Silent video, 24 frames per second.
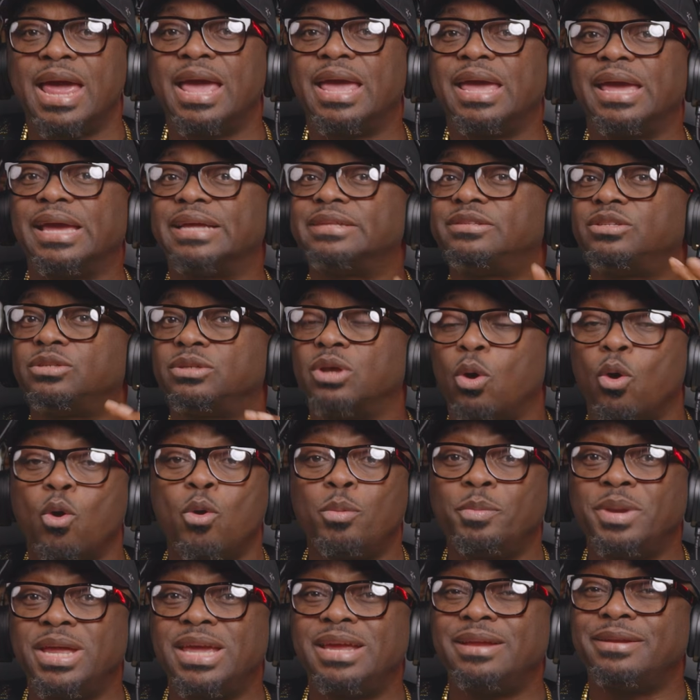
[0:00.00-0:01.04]
it's
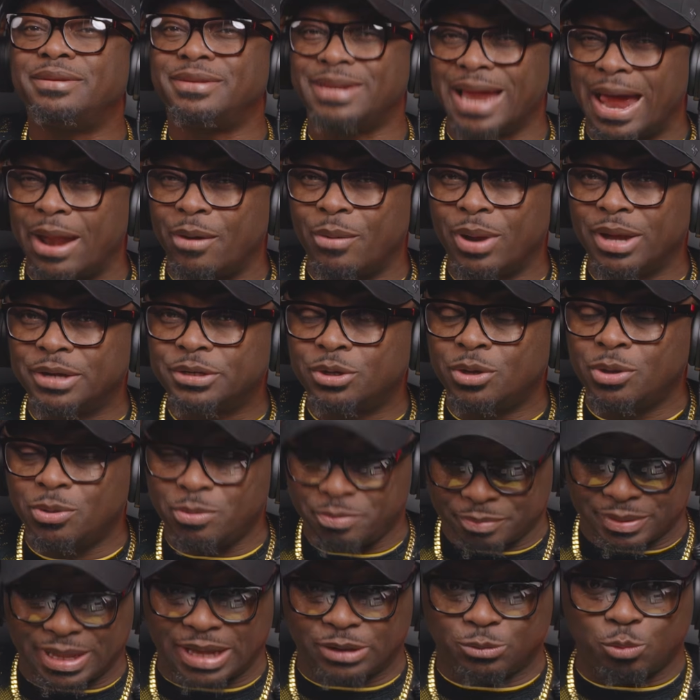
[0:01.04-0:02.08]
only directional,
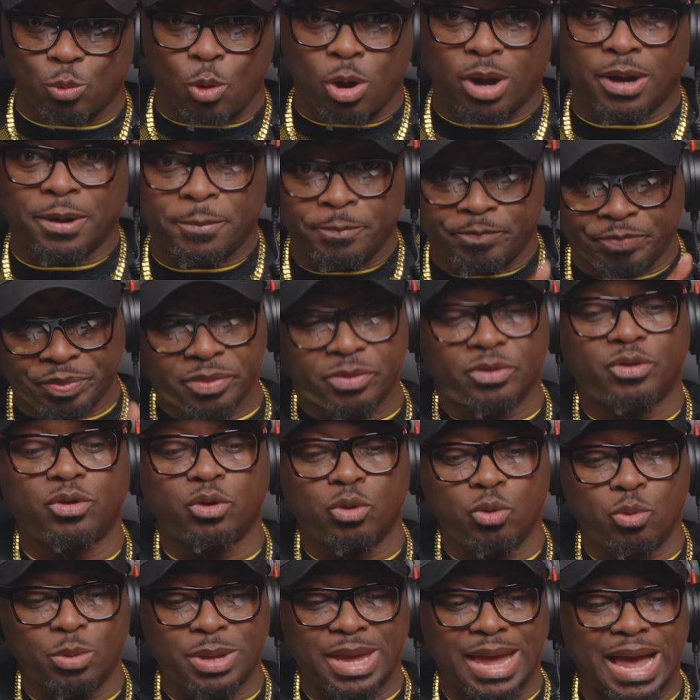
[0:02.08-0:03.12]
that's 1.
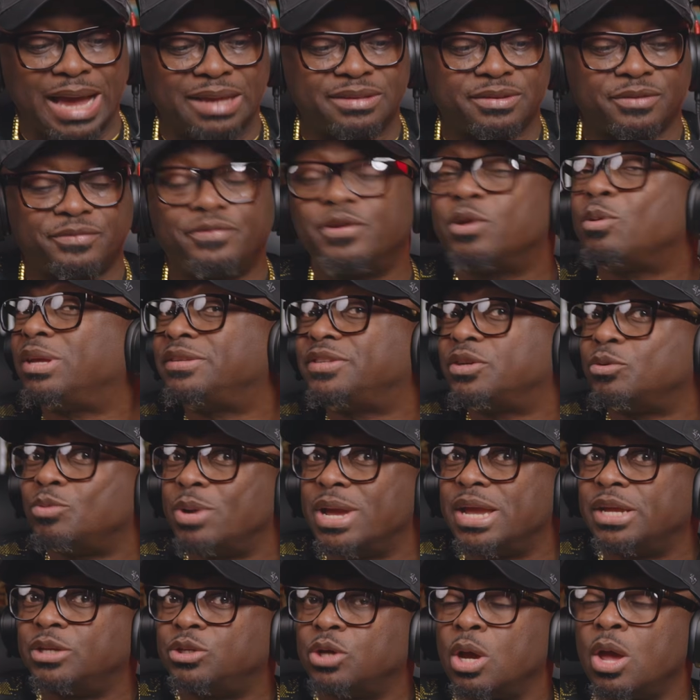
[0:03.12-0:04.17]
2, it has a frequency
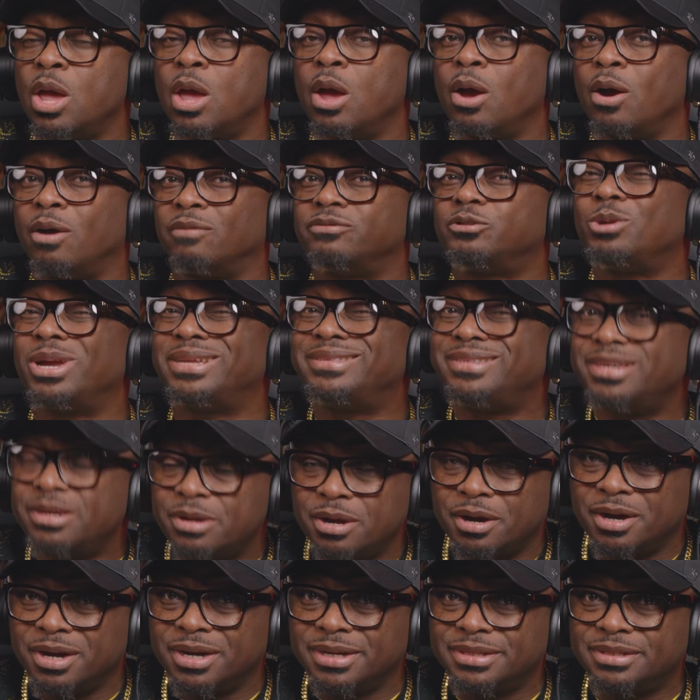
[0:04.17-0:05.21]
range of 20
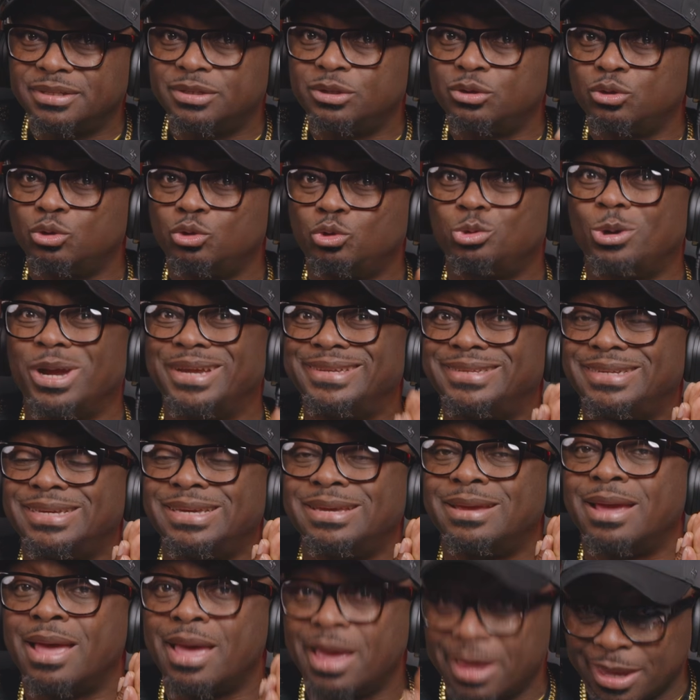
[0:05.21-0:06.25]
Hertz to
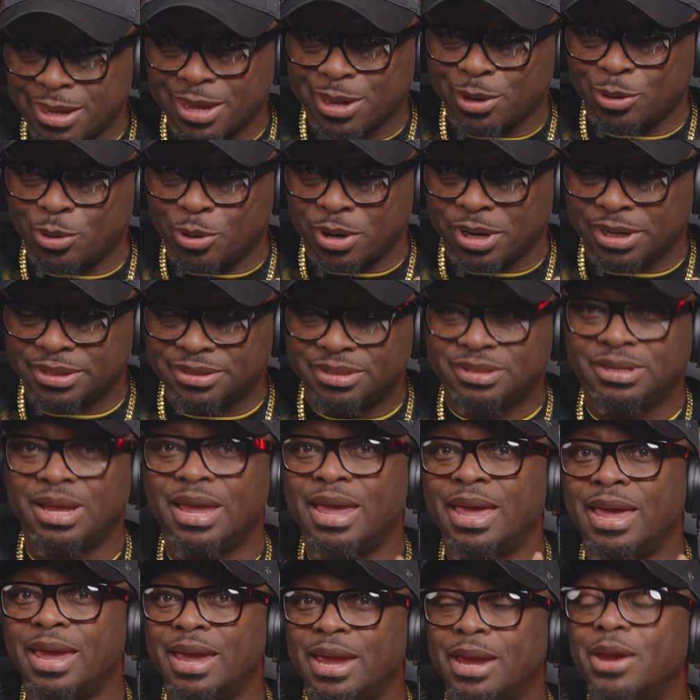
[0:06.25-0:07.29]
20 kilohertz.
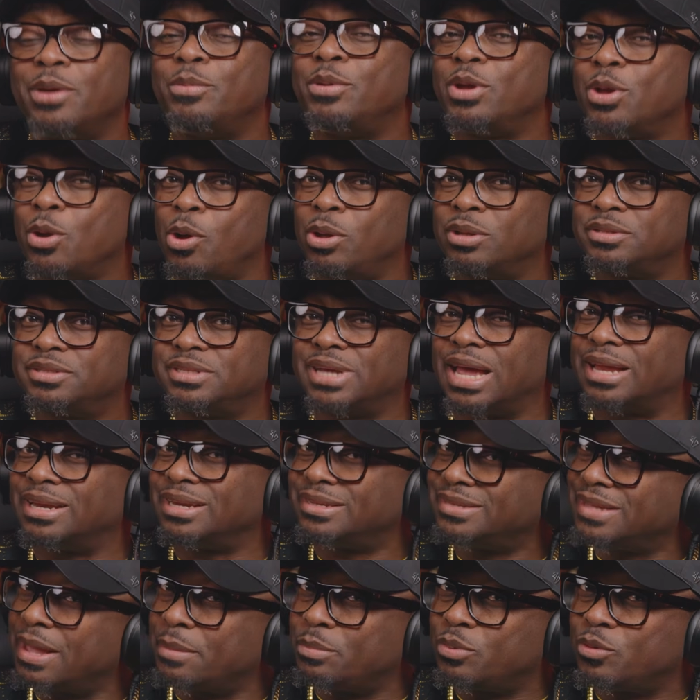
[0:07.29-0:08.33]
It records at a
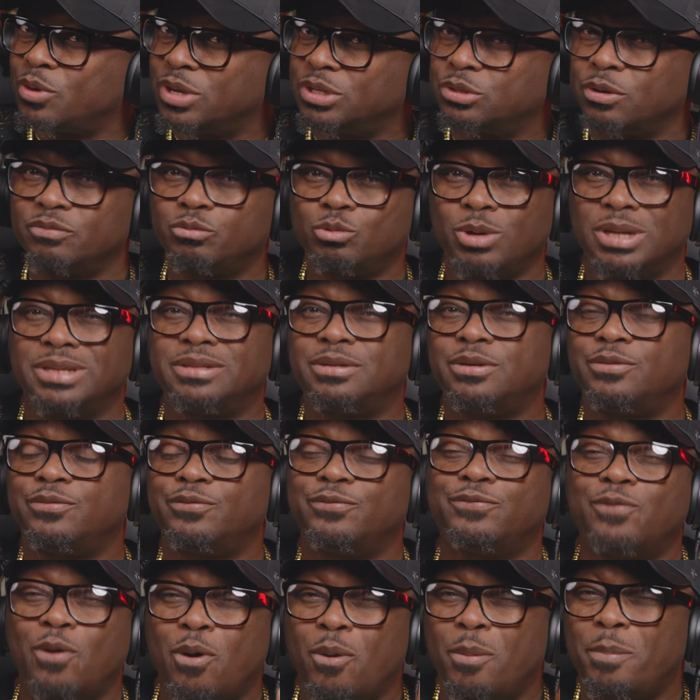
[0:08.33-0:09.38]
sample rate of
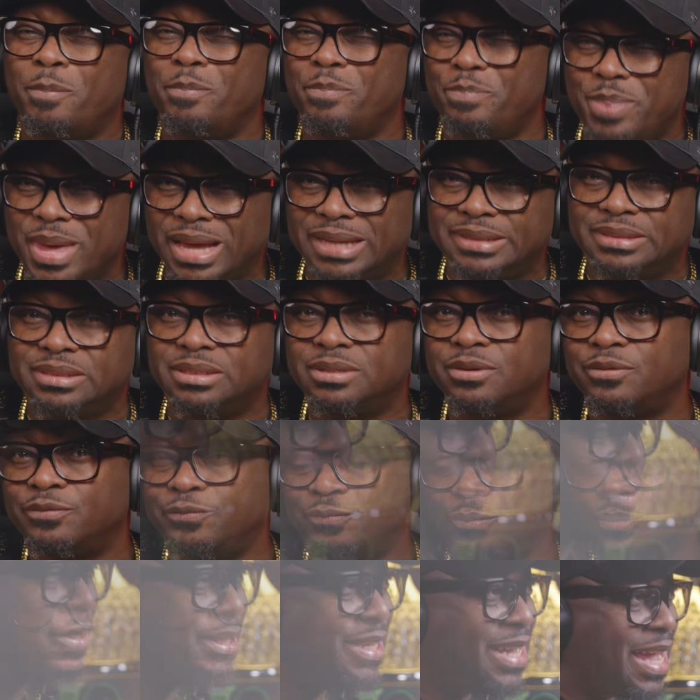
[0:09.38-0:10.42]
24-bit
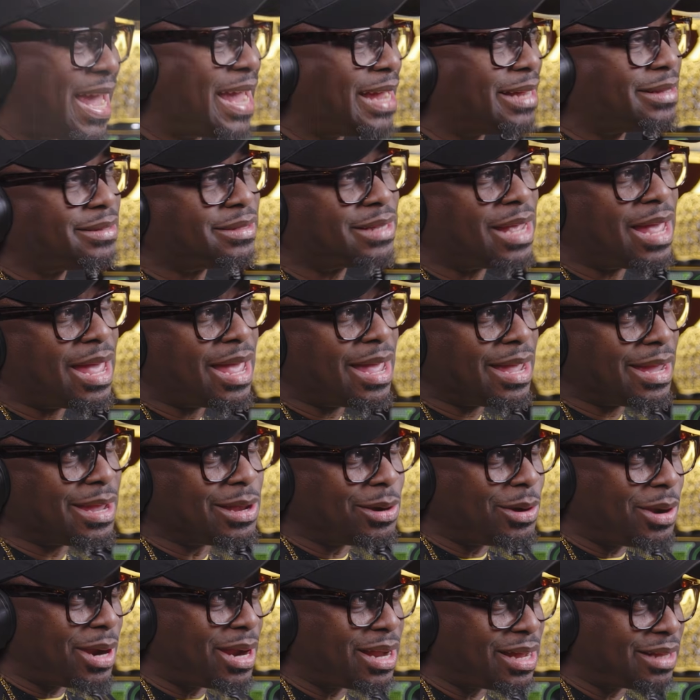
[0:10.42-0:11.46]
48
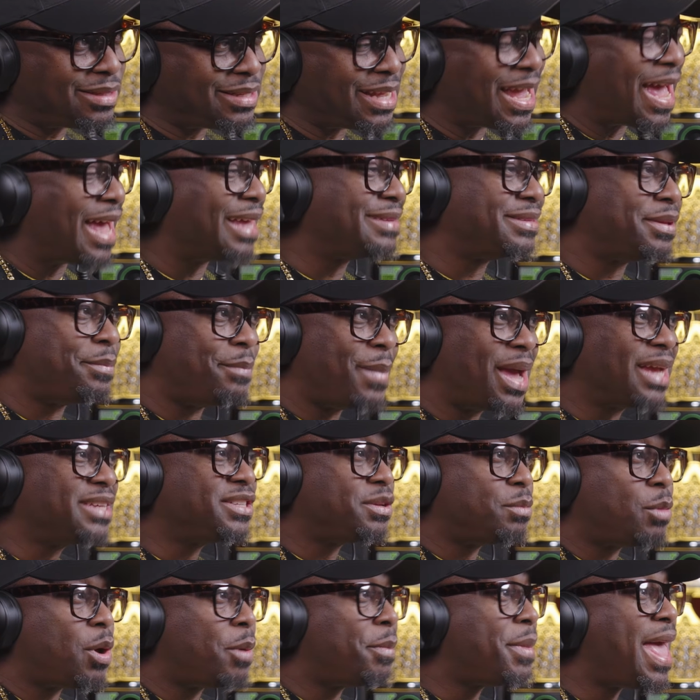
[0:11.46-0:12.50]
kilohertz. It has a
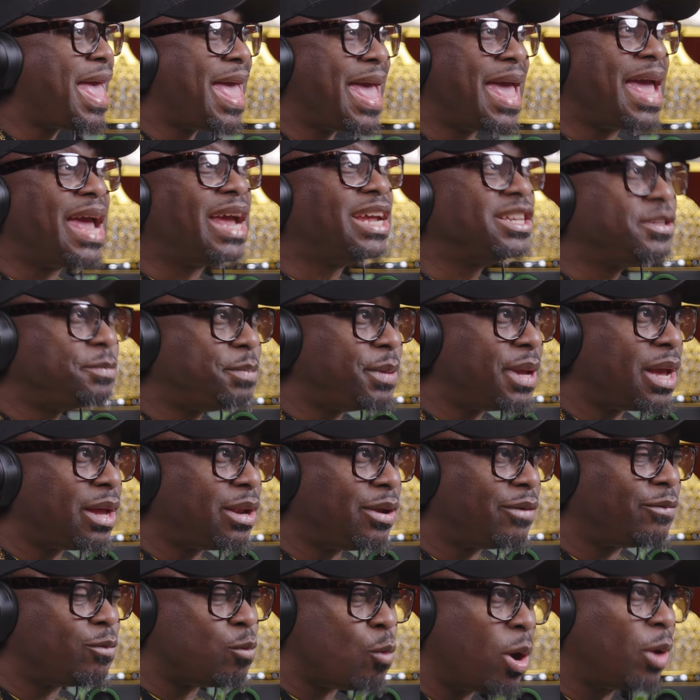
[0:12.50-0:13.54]
maximum SPL
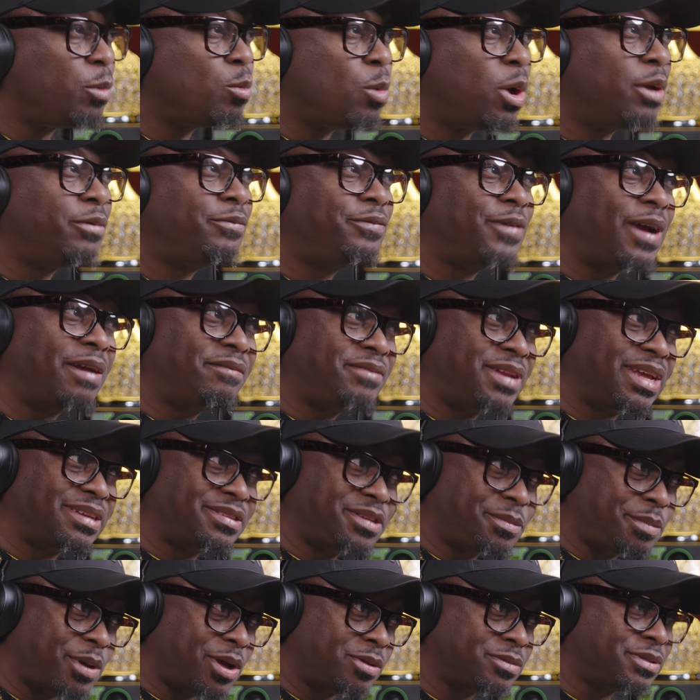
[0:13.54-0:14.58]
of 115
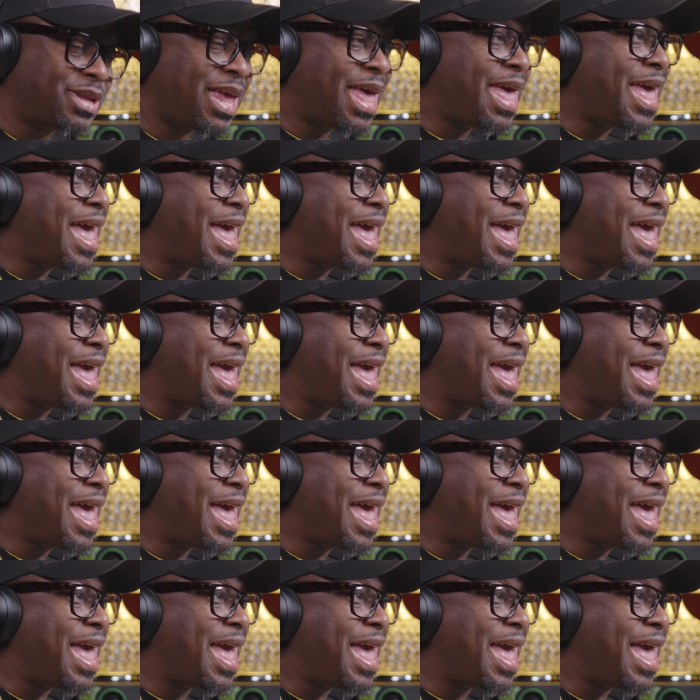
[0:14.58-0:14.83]
decibels